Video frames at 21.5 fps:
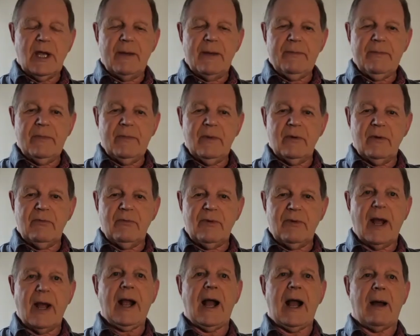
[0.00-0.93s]
was
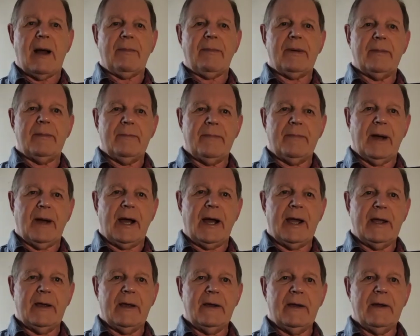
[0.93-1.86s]
run up
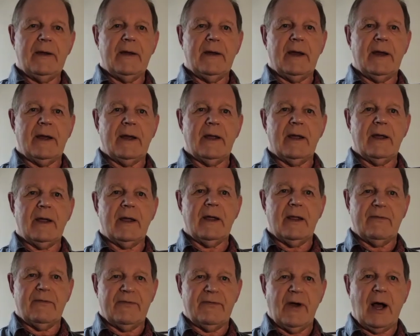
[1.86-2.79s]
by
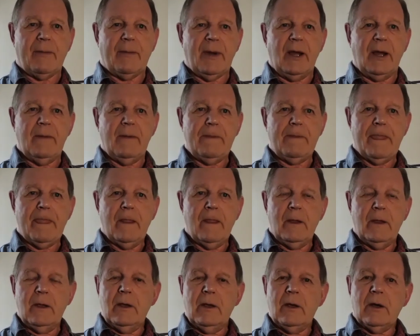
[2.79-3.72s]
a farmer
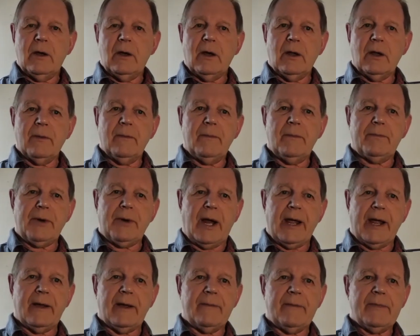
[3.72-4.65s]
on
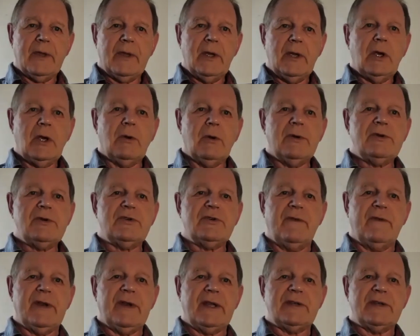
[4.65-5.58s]
Briar who had
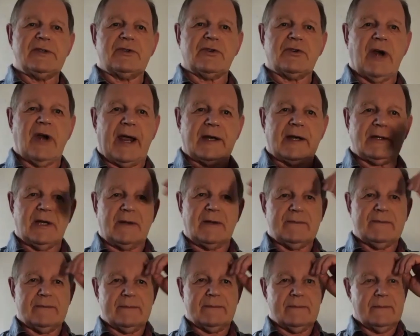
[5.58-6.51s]
driven his tractor
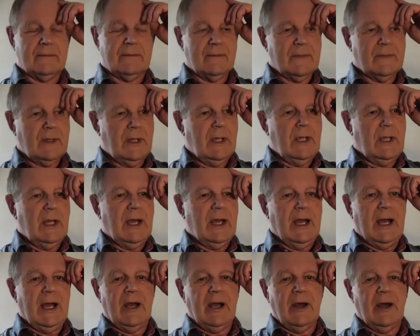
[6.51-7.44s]

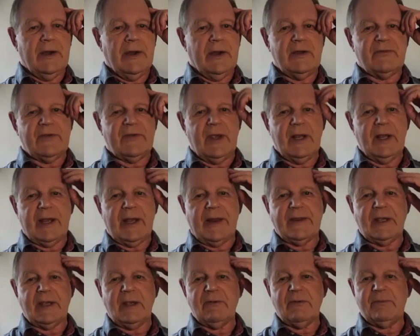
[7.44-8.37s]
on his field. I
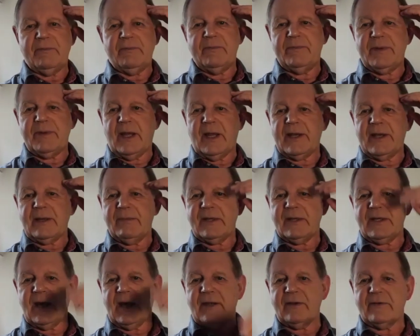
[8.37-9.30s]
think he was planting
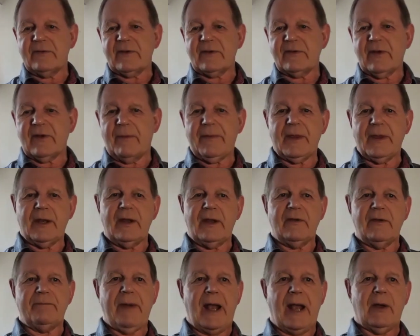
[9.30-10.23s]
potatoes or something,
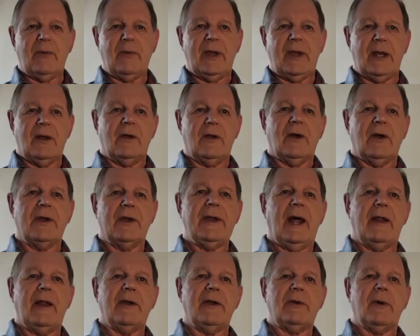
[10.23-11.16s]
and his back wheel had gone
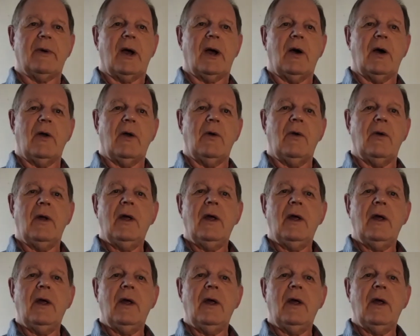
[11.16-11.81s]
down to a hole,